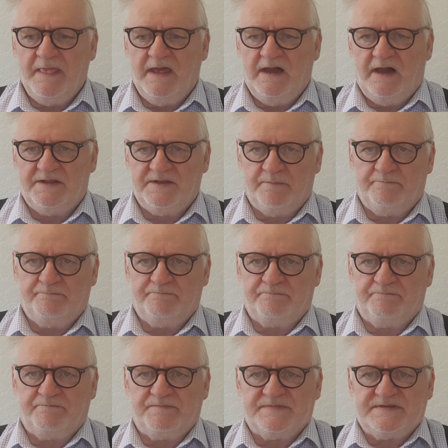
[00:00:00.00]
and the
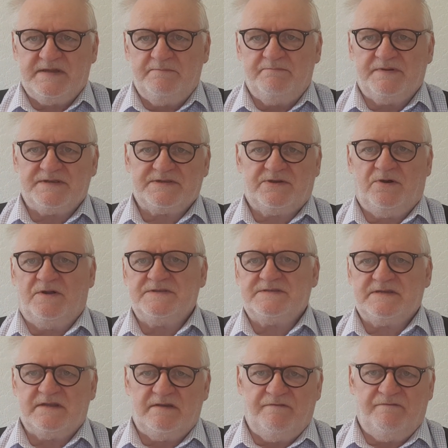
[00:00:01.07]
timber's constantly